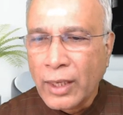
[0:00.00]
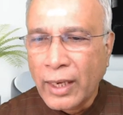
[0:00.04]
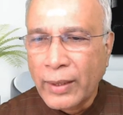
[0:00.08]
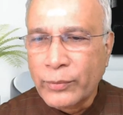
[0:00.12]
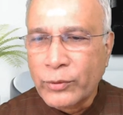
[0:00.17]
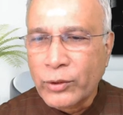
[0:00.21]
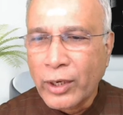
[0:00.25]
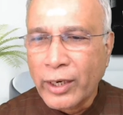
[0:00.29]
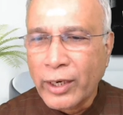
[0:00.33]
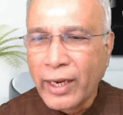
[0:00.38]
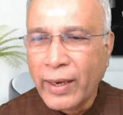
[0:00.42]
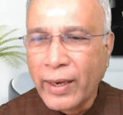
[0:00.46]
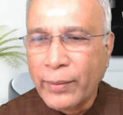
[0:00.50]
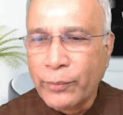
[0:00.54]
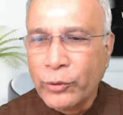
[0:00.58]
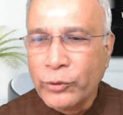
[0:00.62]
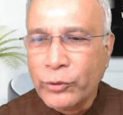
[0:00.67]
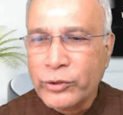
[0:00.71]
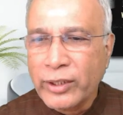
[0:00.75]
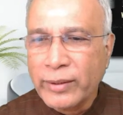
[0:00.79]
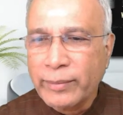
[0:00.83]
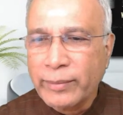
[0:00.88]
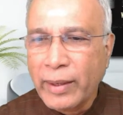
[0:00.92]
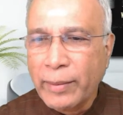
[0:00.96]
I'm sorry, I'm
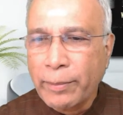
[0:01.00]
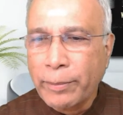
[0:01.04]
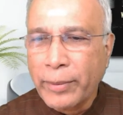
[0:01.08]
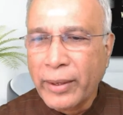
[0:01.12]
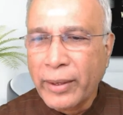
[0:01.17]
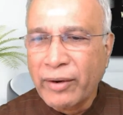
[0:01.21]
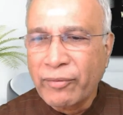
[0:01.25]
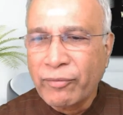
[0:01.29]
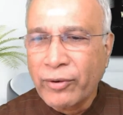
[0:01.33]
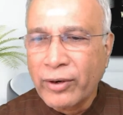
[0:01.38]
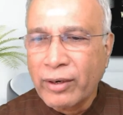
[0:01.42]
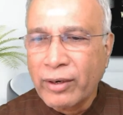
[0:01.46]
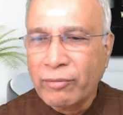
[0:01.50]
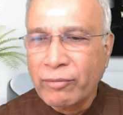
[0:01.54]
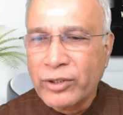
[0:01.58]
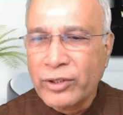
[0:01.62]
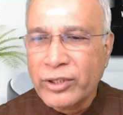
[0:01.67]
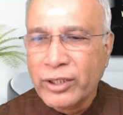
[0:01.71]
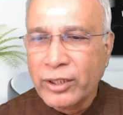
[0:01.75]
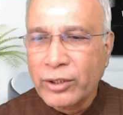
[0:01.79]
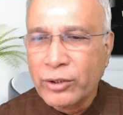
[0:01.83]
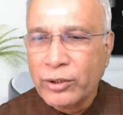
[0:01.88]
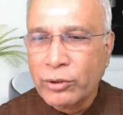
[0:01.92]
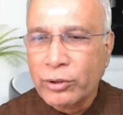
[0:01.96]
using my peripheral
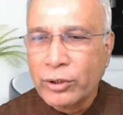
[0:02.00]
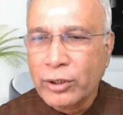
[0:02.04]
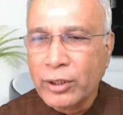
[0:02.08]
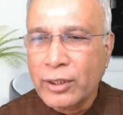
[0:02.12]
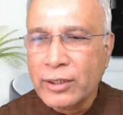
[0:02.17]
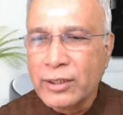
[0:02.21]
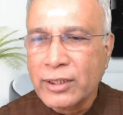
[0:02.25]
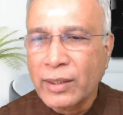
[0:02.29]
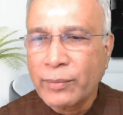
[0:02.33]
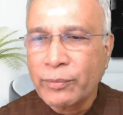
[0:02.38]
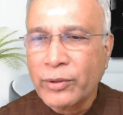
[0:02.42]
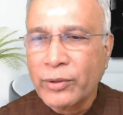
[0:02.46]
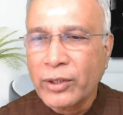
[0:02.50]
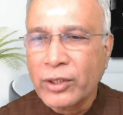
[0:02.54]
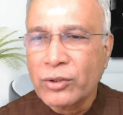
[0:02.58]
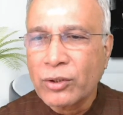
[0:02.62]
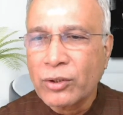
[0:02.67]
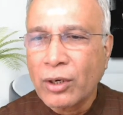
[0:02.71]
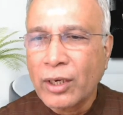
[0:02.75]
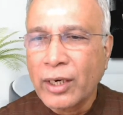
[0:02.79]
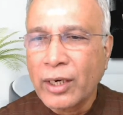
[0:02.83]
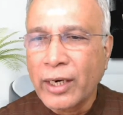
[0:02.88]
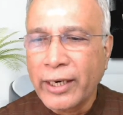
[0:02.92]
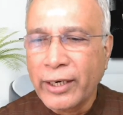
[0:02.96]
vision to turn some things
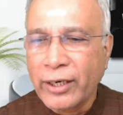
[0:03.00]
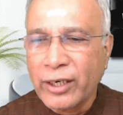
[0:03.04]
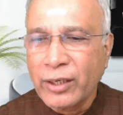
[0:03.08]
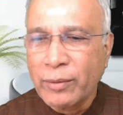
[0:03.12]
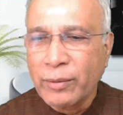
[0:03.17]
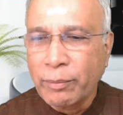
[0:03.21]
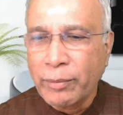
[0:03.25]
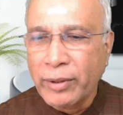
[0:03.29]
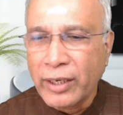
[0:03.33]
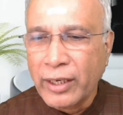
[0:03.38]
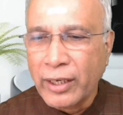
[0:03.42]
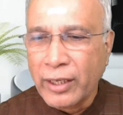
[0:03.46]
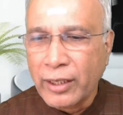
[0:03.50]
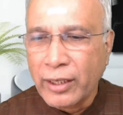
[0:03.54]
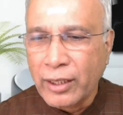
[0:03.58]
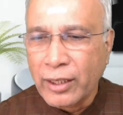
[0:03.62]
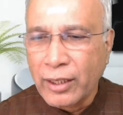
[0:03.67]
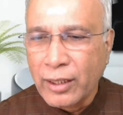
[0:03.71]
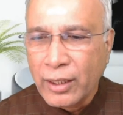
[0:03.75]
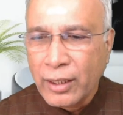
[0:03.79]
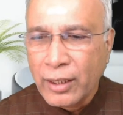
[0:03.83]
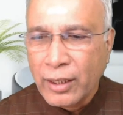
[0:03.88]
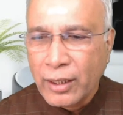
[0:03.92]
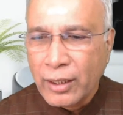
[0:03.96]
on. I didn't mean
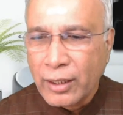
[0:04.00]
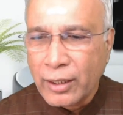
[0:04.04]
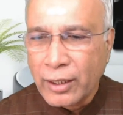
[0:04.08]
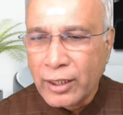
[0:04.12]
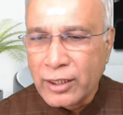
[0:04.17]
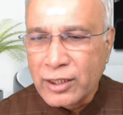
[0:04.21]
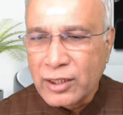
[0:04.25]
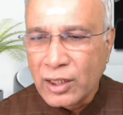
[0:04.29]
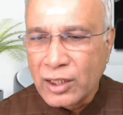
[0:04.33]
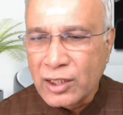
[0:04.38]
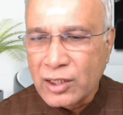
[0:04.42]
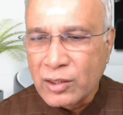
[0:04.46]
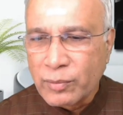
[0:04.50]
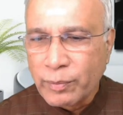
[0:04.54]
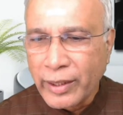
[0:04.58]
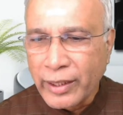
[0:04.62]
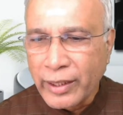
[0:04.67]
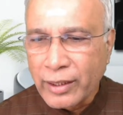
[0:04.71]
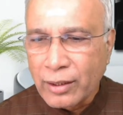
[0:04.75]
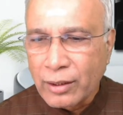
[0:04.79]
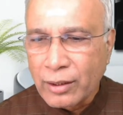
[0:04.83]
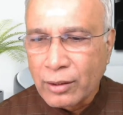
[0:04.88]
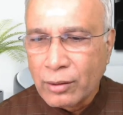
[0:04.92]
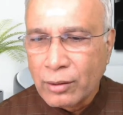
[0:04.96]
any
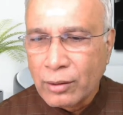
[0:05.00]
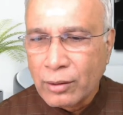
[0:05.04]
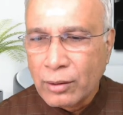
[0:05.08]
disrespect.